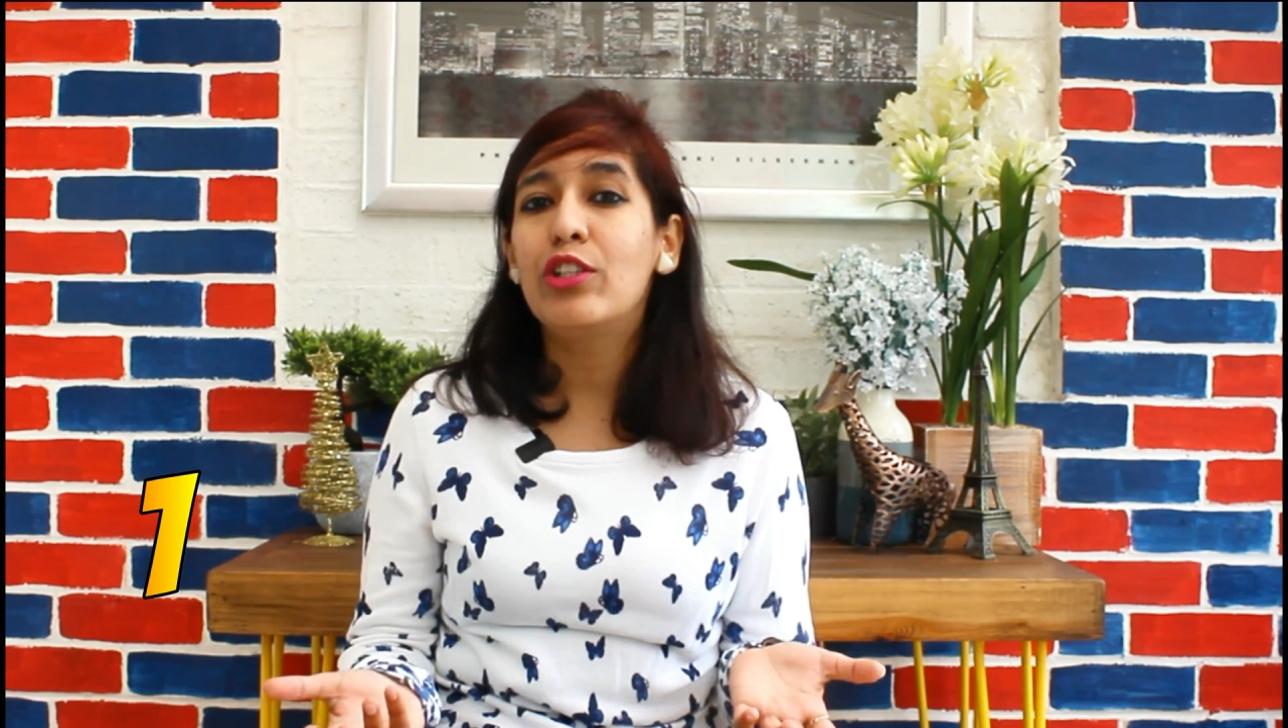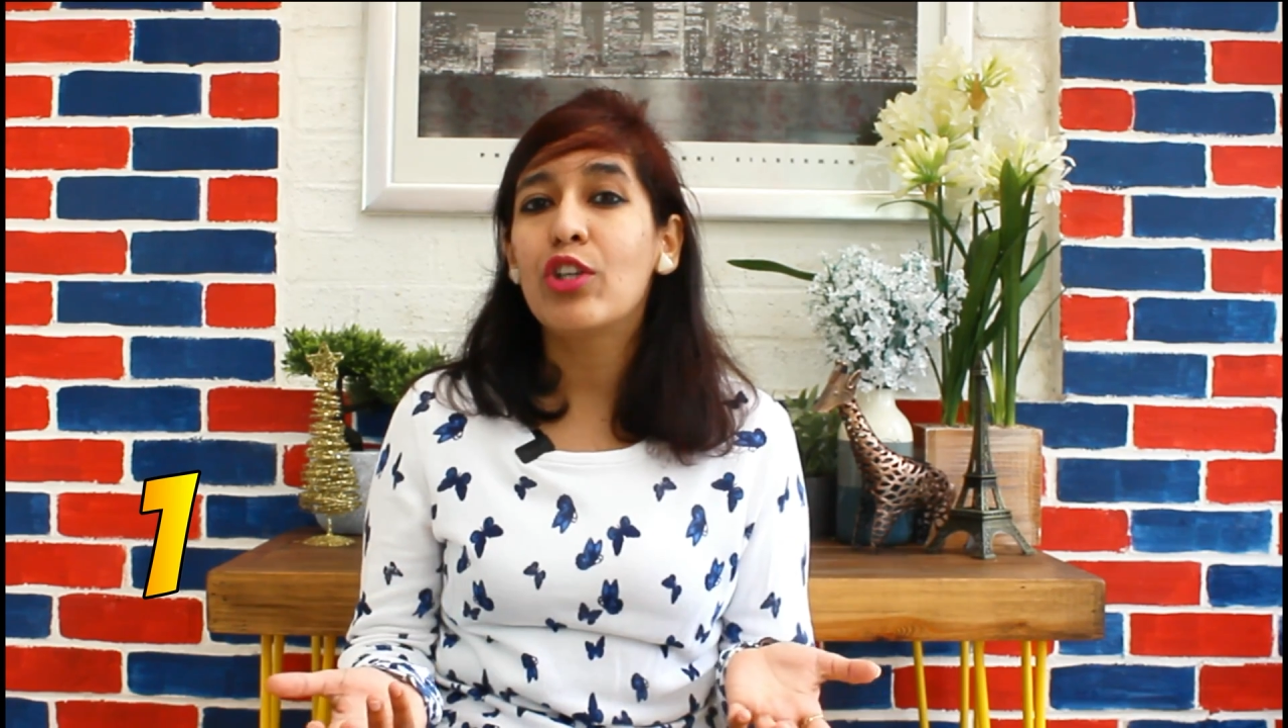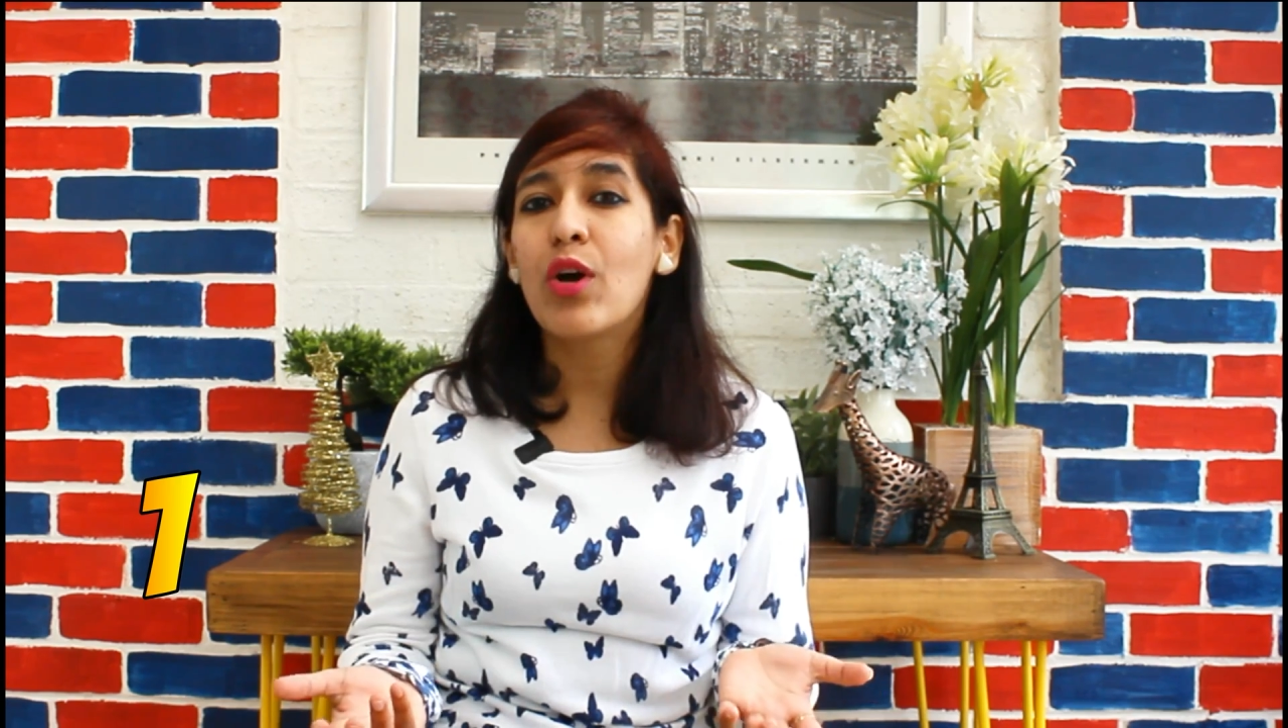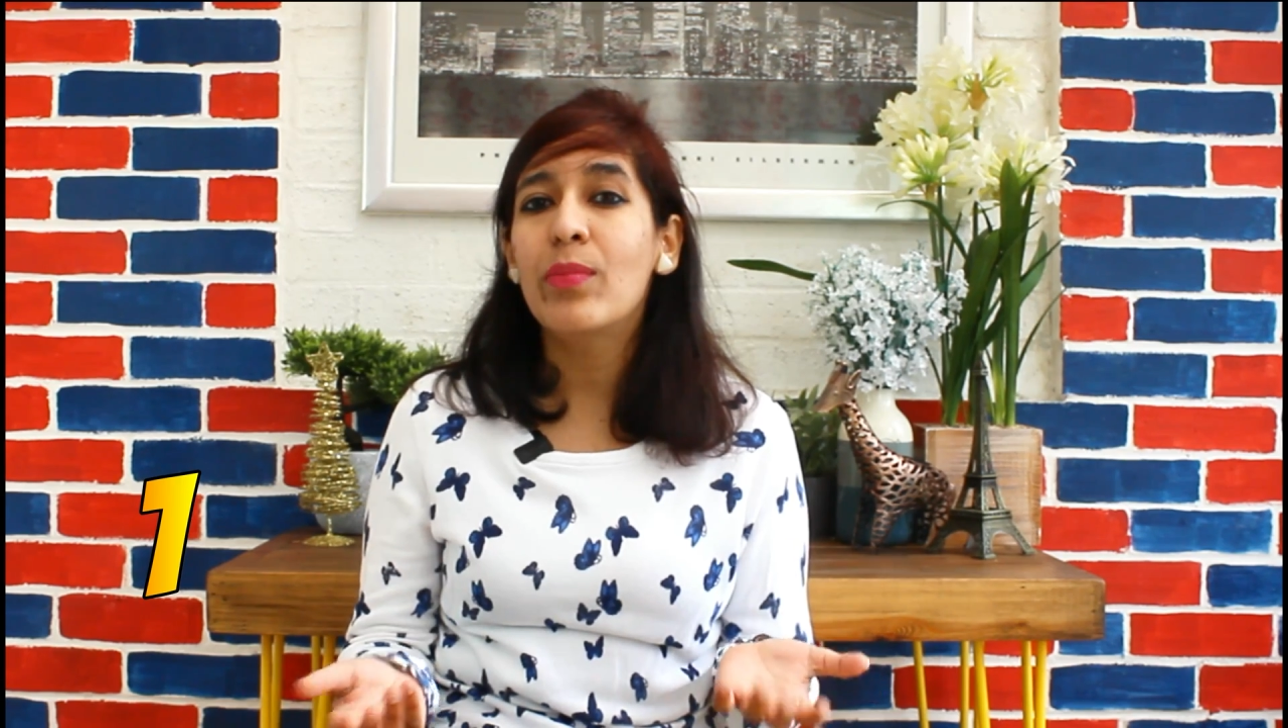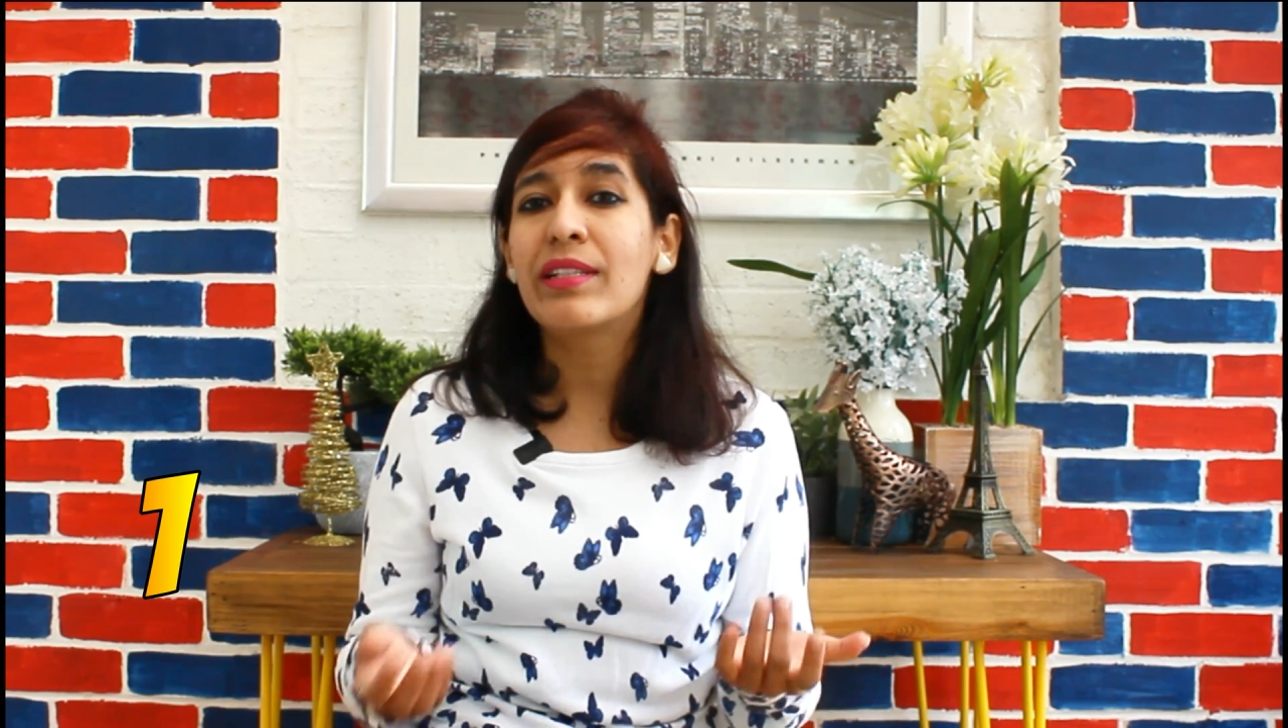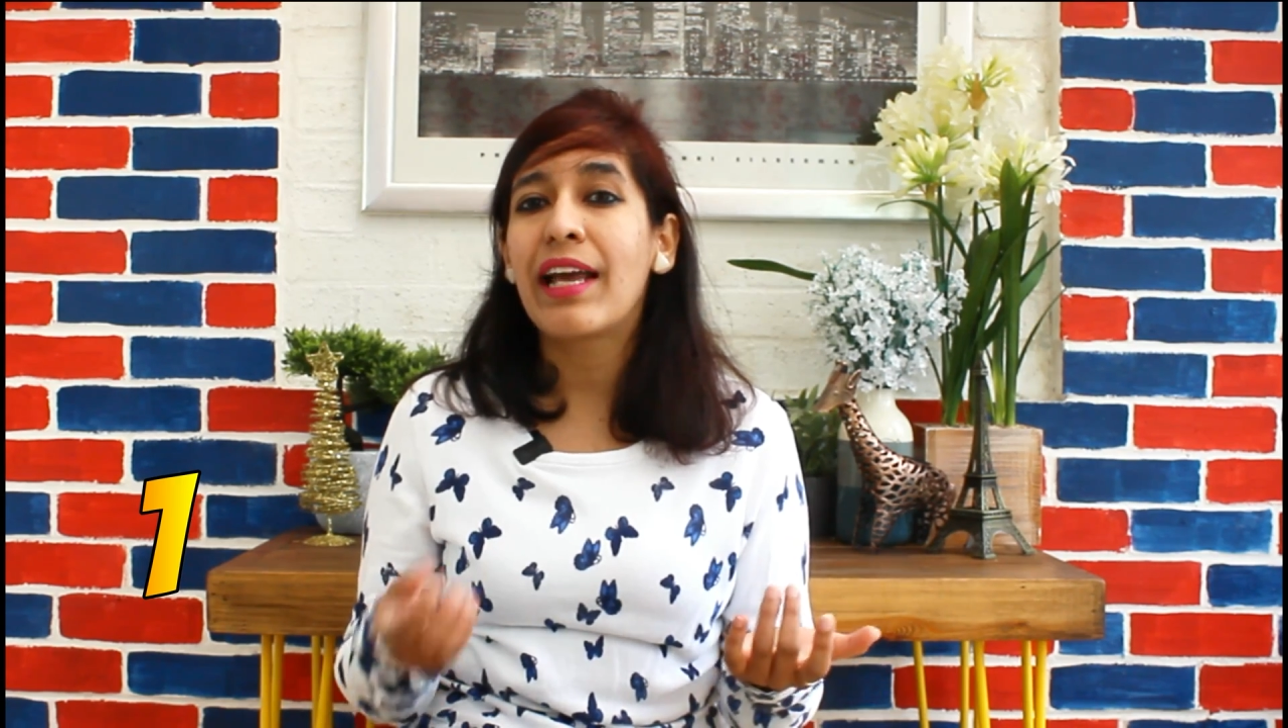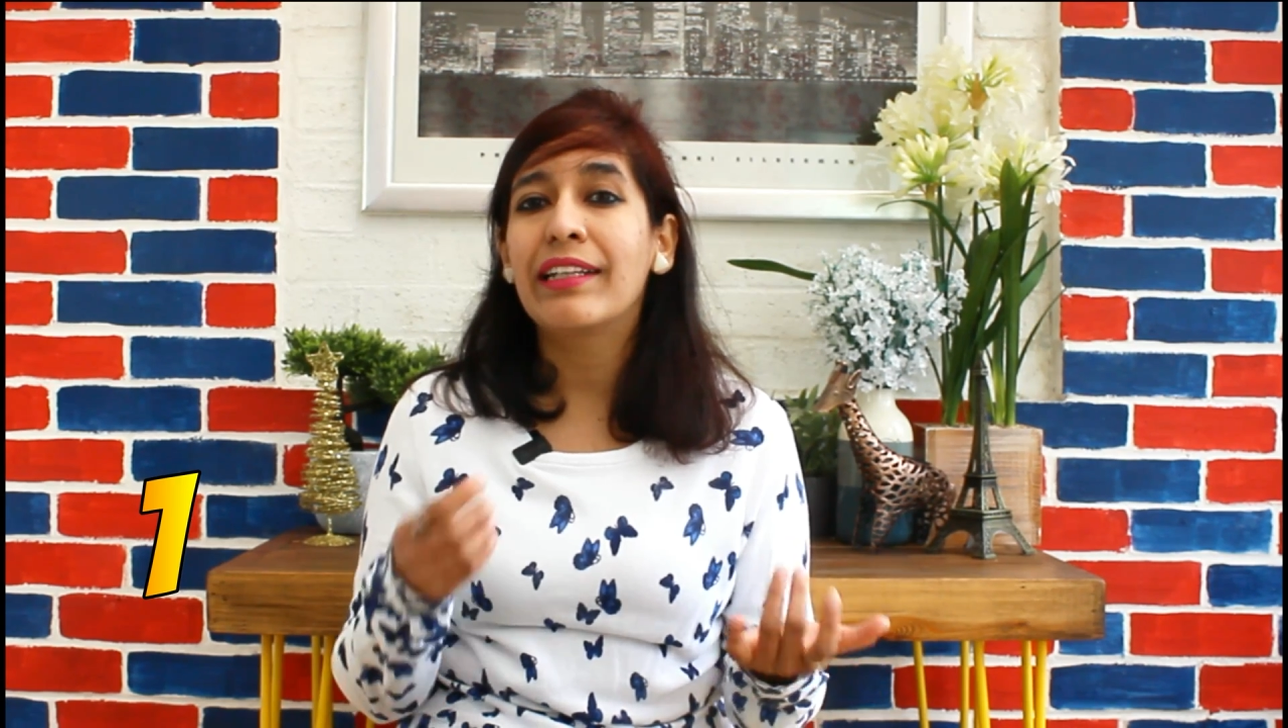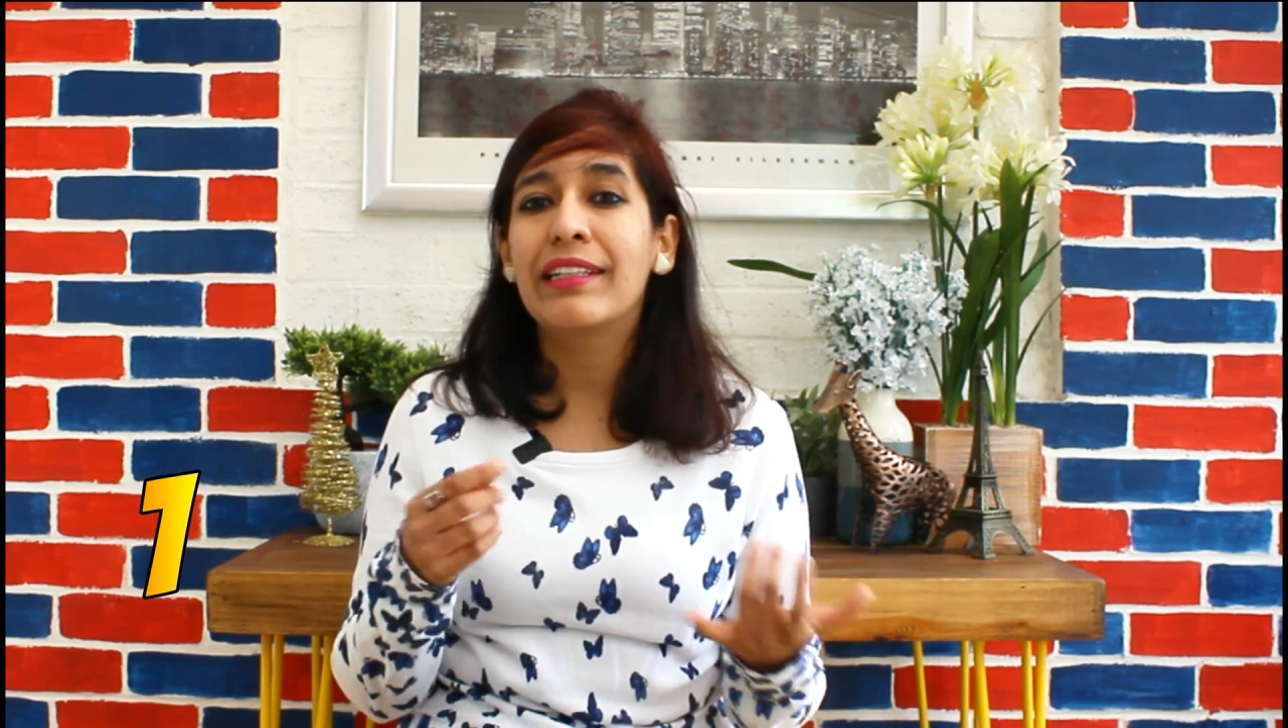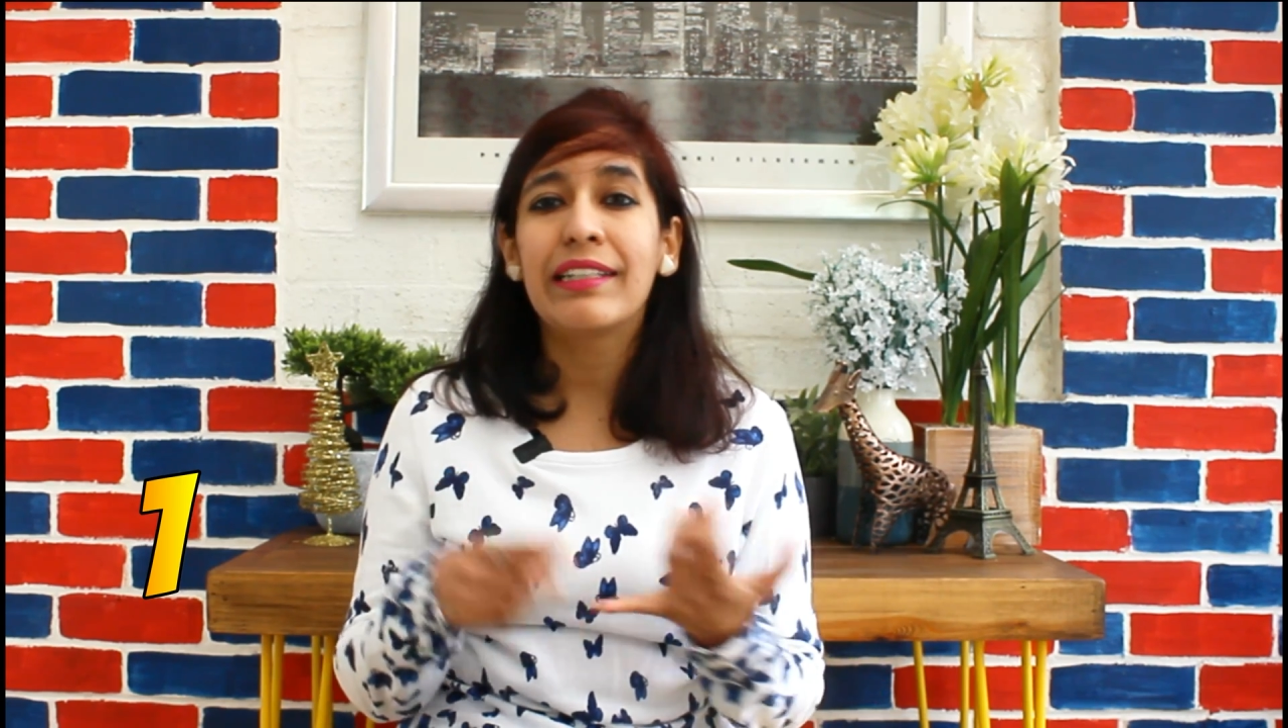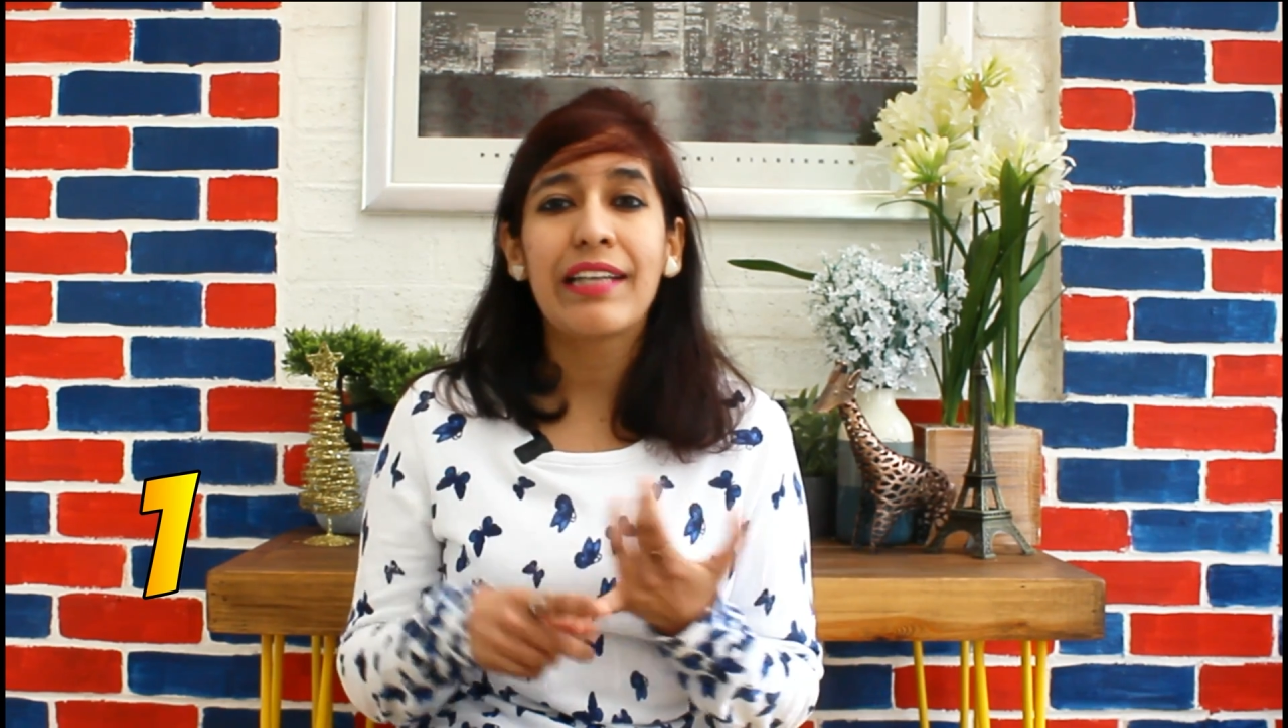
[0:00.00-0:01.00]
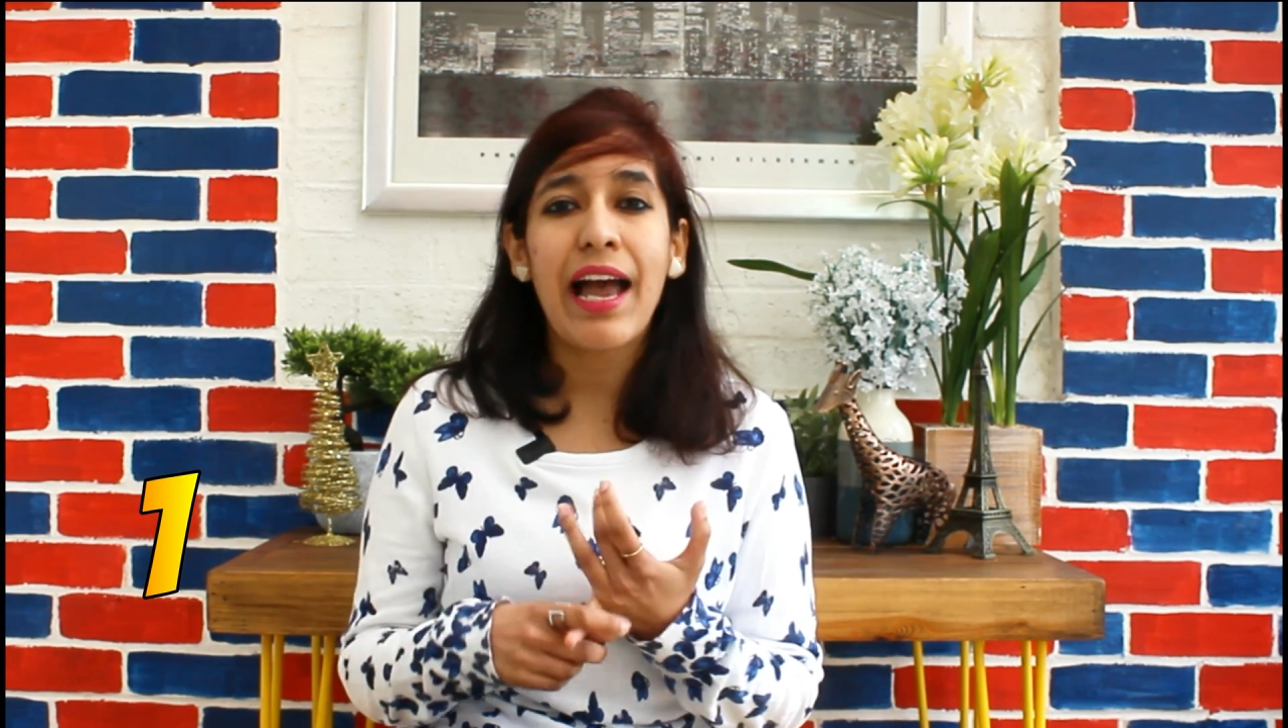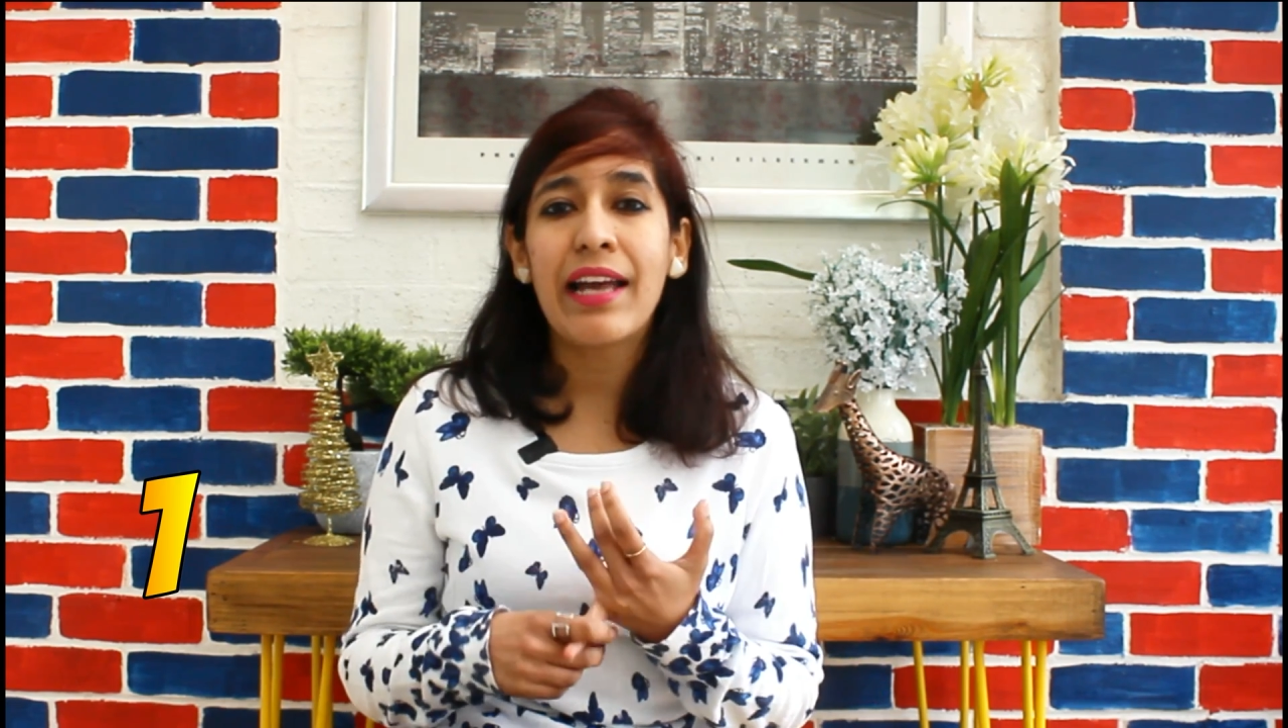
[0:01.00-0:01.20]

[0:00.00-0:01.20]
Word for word: jobs like data